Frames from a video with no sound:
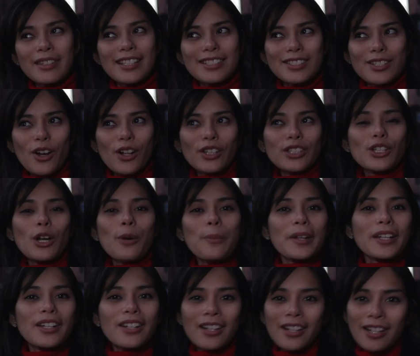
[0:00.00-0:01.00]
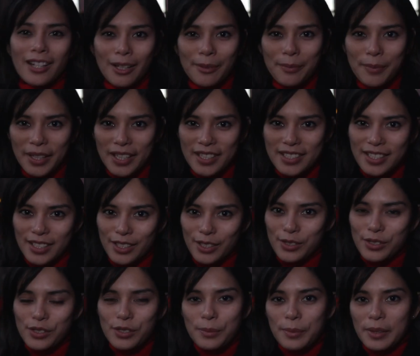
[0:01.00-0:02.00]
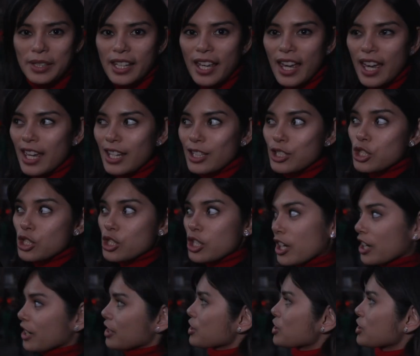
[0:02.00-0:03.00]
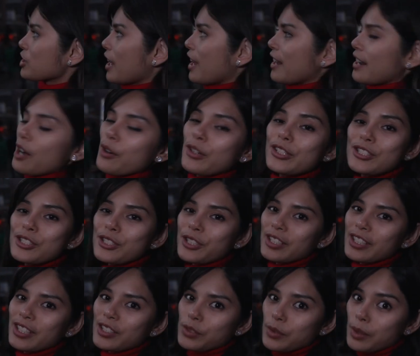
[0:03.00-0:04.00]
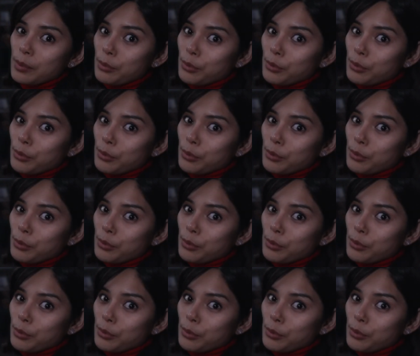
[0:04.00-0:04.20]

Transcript: It's called Jopenkerk because it used to be a church and now it's turned into a